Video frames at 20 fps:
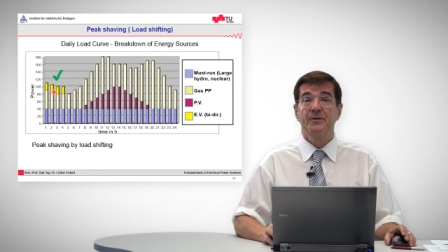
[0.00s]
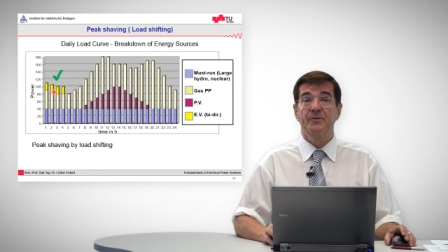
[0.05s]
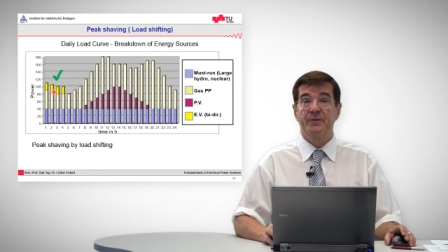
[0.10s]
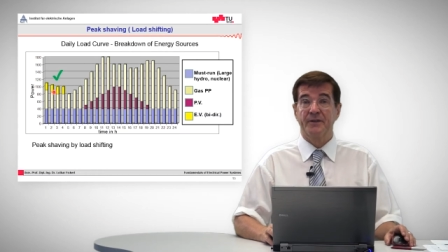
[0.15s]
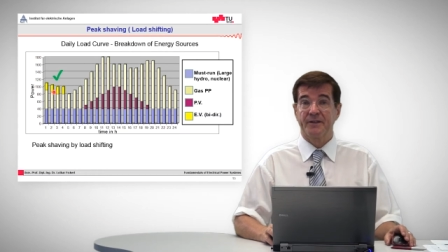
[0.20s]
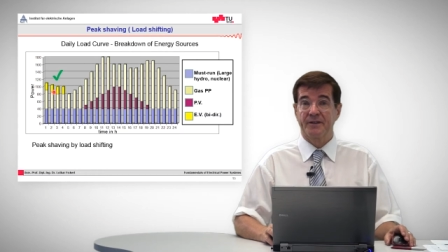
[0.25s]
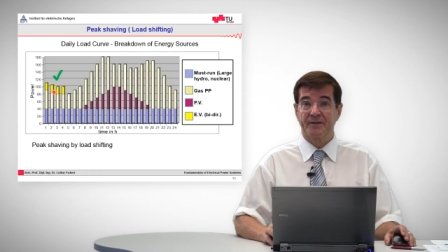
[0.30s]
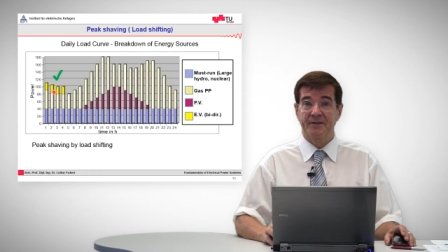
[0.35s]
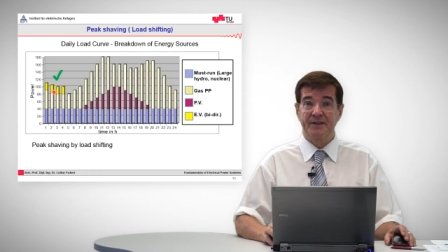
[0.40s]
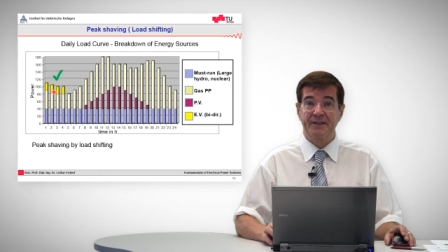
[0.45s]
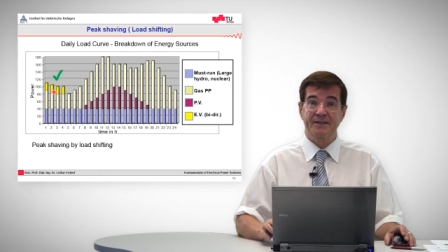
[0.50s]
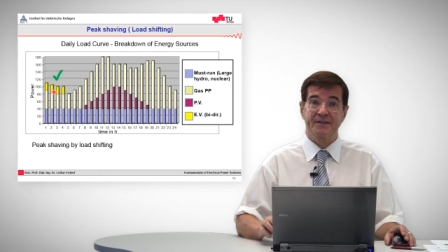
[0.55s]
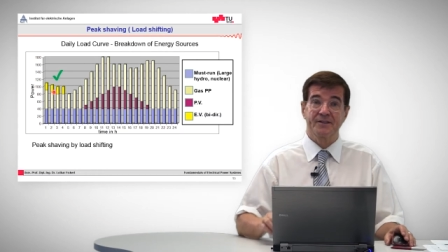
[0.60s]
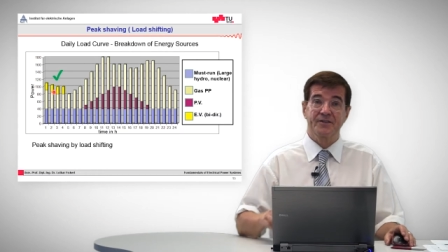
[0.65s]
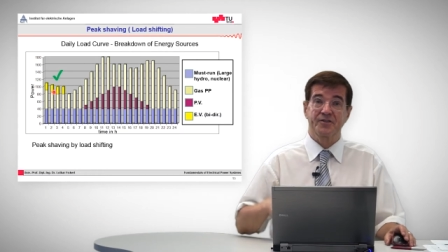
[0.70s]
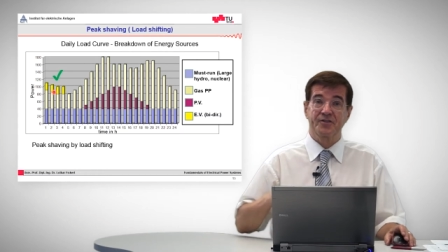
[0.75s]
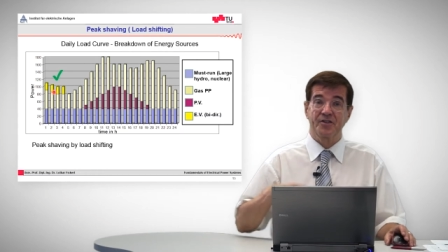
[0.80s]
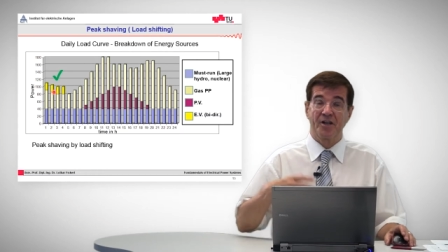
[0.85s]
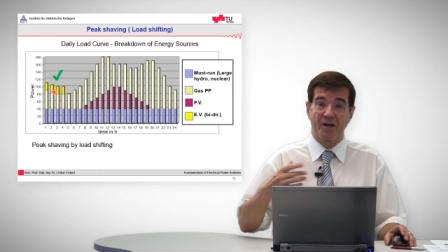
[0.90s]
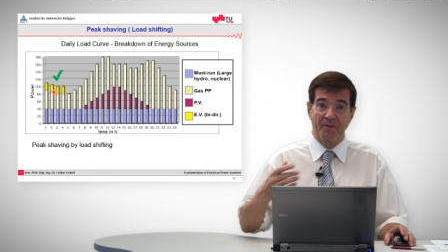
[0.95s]
when there is a
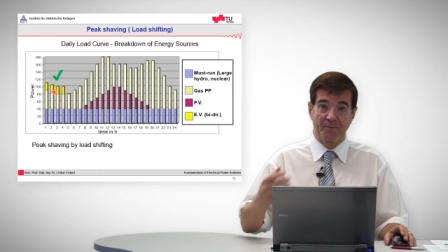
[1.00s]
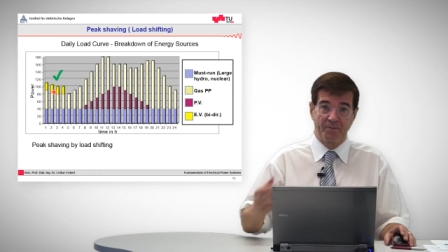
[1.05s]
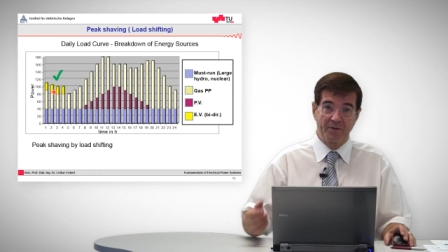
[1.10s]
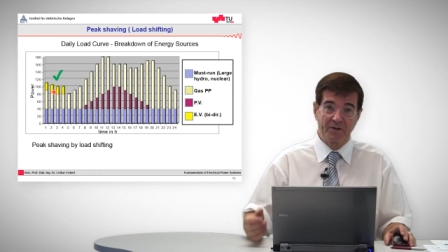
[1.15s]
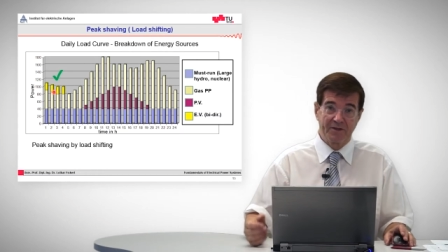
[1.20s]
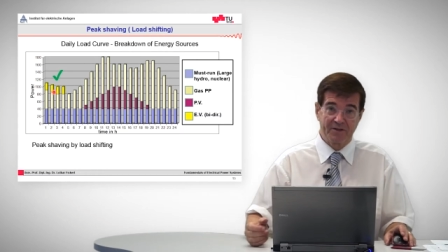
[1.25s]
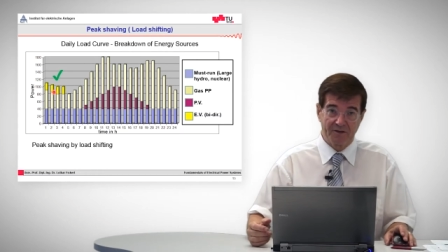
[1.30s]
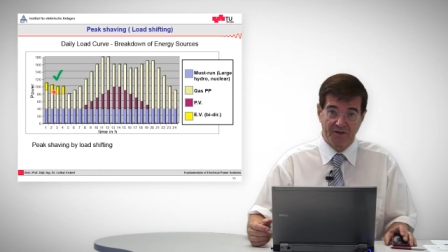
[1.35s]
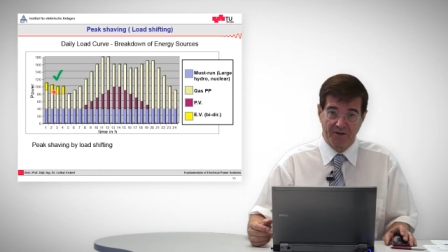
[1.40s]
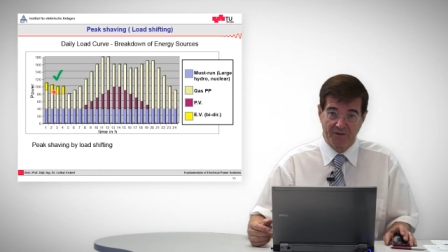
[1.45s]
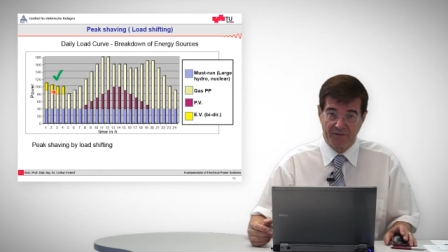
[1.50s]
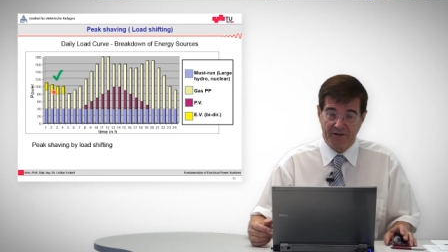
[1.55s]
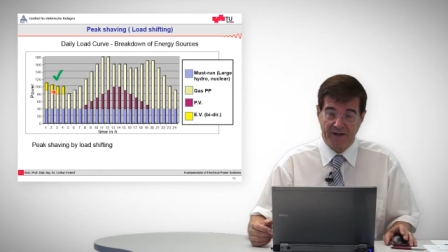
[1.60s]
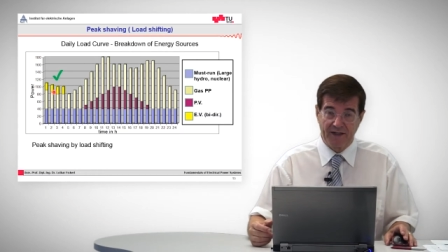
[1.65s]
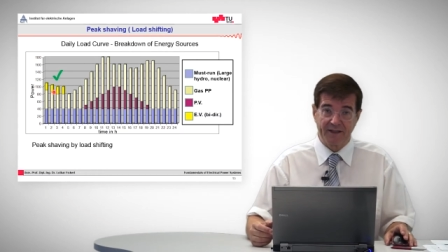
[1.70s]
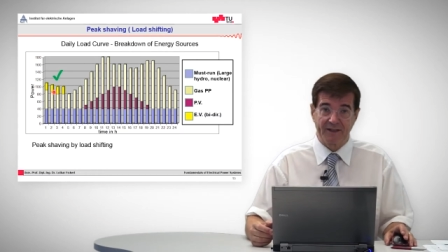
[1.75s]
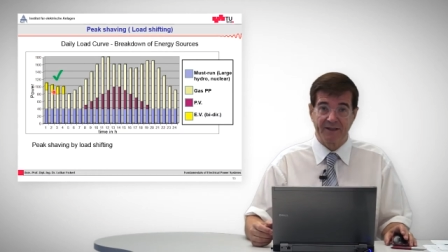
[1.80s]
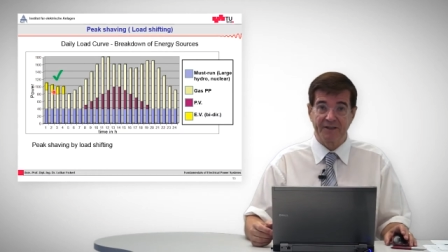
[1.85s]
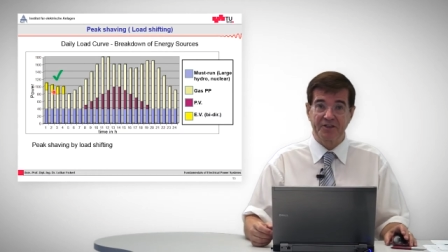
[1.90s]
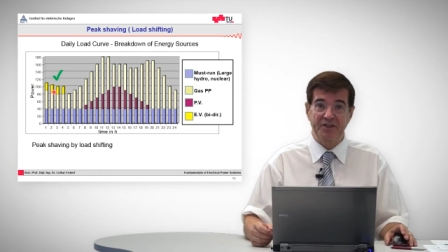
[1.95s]
surplus of
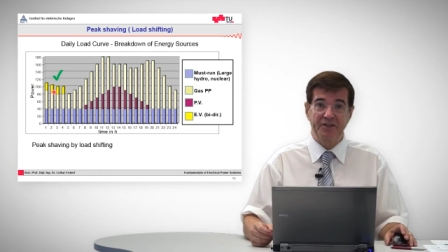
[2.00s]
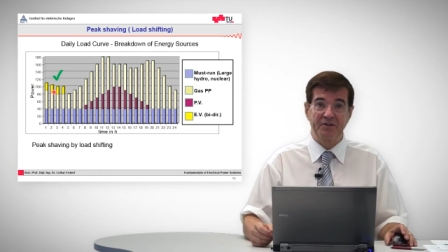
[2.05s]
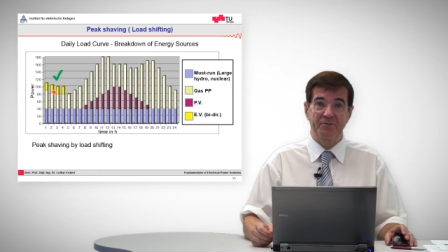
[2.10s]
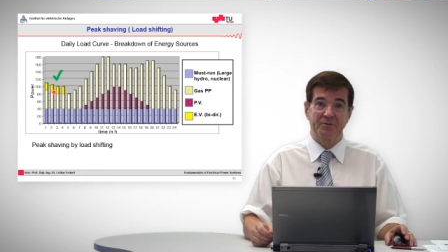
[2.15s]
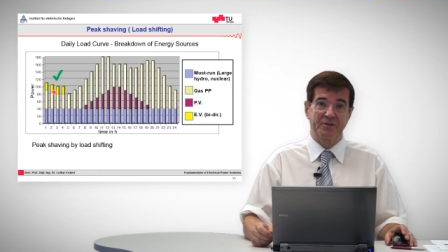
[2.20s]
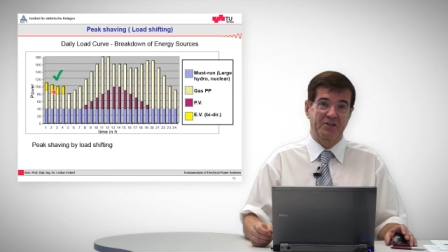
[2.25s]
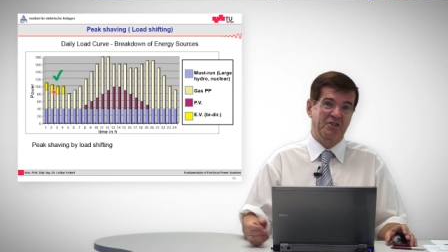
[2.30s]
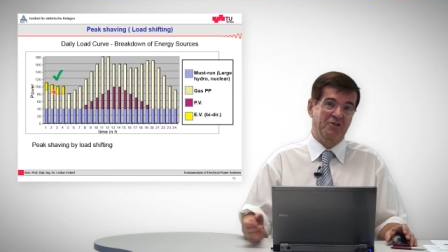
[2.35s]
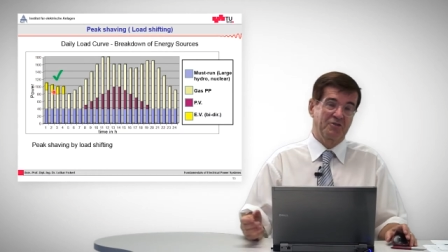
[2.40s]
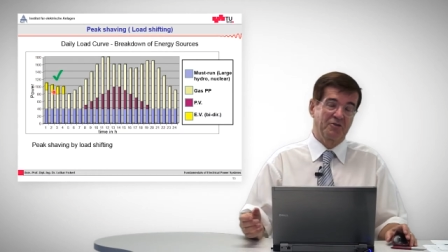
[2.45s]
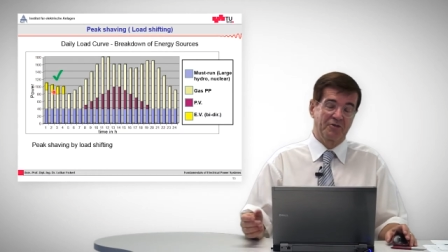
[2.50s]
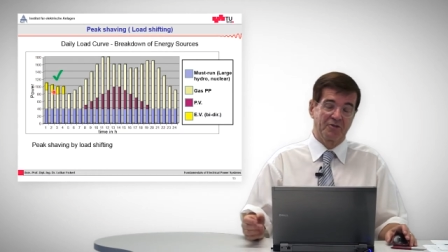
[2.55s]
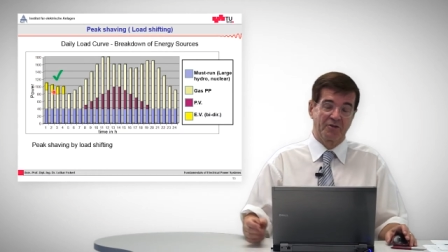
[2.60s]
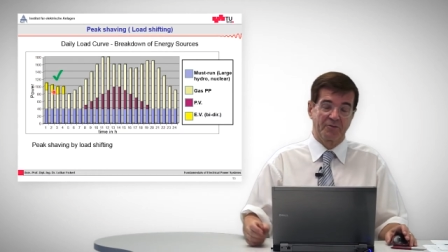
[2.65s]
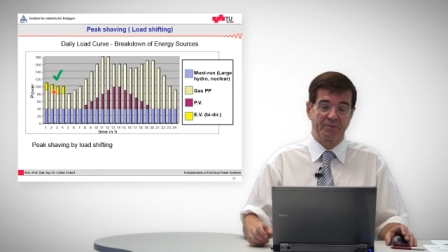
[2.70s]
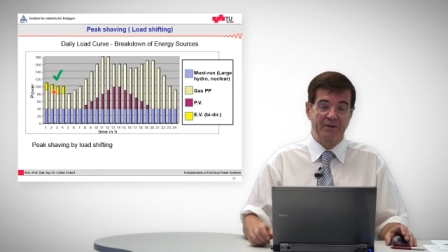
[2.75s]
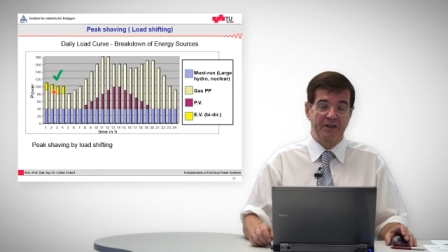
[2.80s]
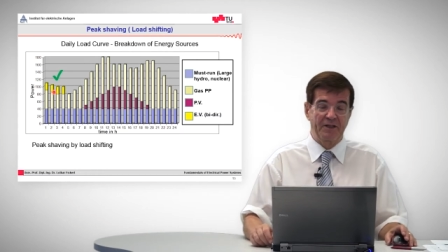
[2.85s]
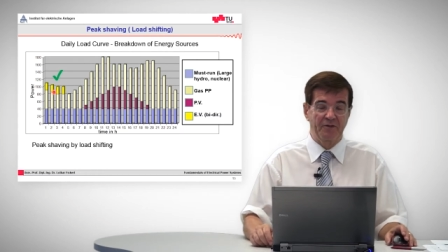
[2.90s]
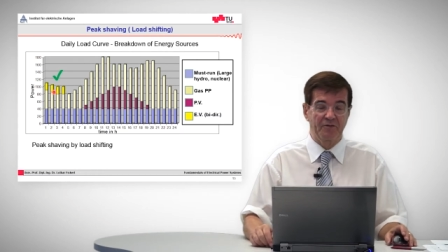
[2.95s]
energy which could
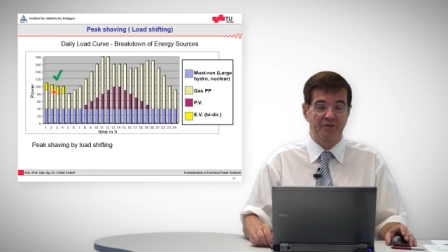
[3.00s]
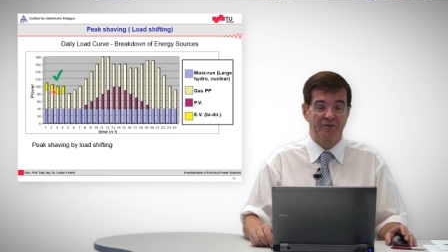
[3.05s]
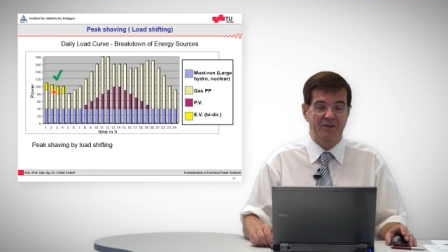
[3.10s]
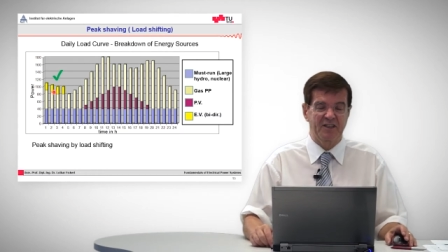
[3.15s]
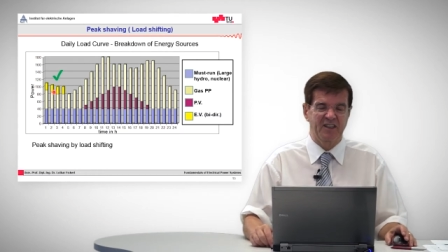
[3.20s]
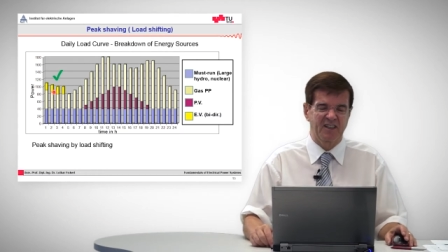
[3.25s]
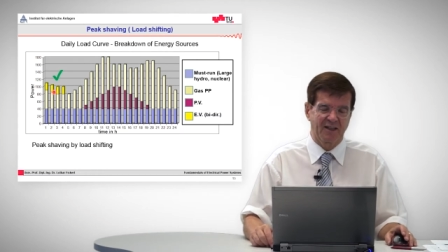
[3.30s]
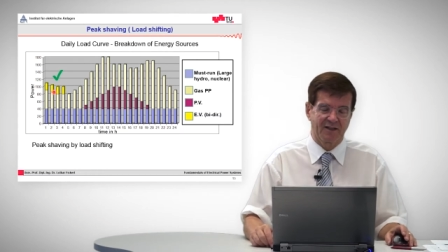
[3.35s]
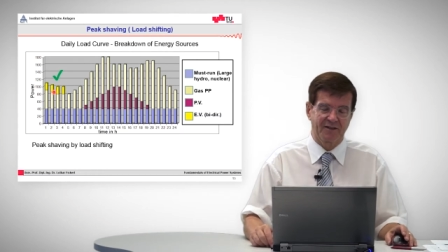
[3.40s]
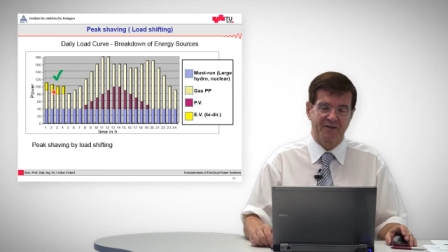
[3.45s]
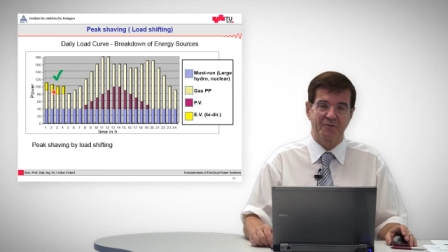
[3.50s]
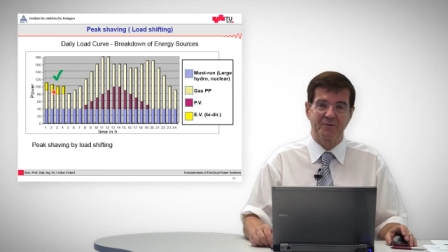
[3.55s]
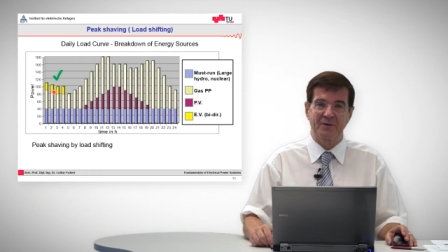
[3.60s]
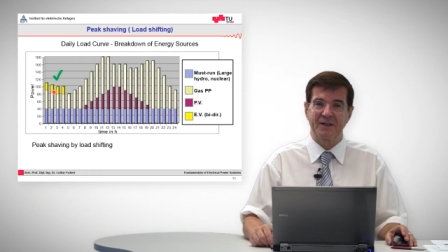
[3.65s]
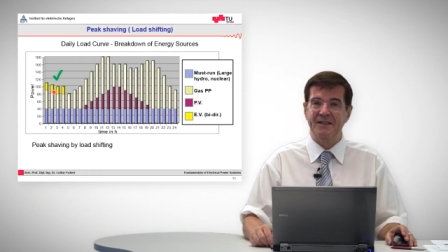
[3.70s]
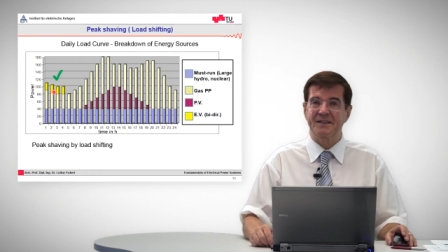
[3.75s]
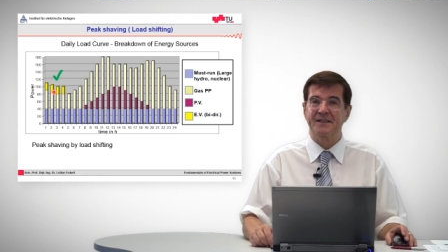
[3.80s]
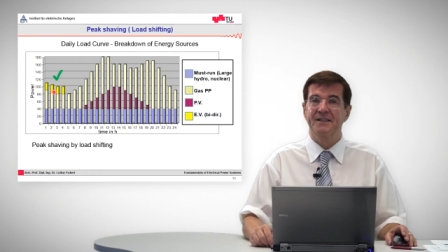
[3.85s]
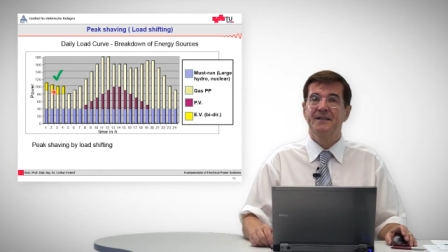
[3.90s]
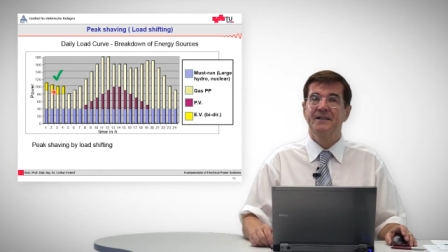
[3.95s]
not be used in other
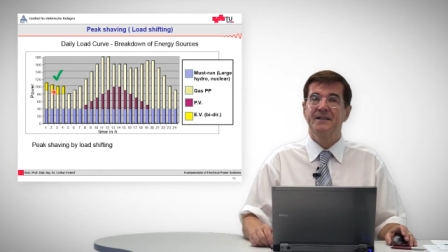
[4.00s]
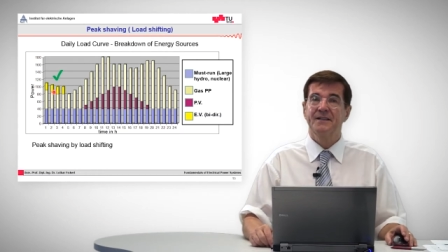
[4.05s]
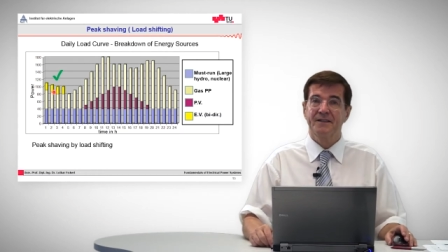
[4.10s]
ways,